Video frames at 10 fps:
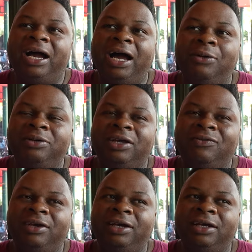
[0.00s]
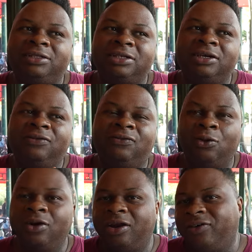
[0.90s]
I would give it
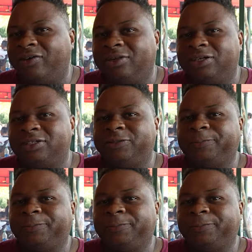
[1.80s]
four out of five plus.